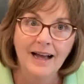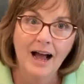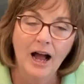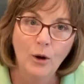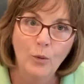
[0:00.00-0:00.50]

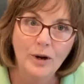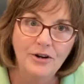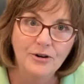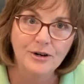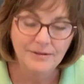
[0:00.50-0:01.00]
I
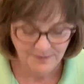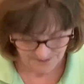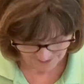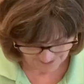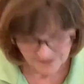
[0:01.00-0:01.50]
wonder
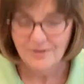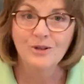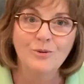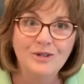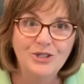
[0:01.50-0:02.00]

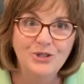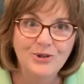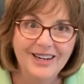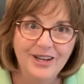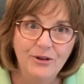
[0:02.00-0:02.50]
which
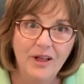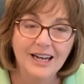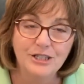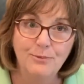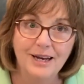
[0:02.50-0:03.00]
tree you
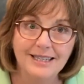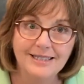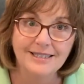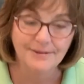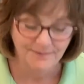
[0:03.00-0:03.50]
liked best.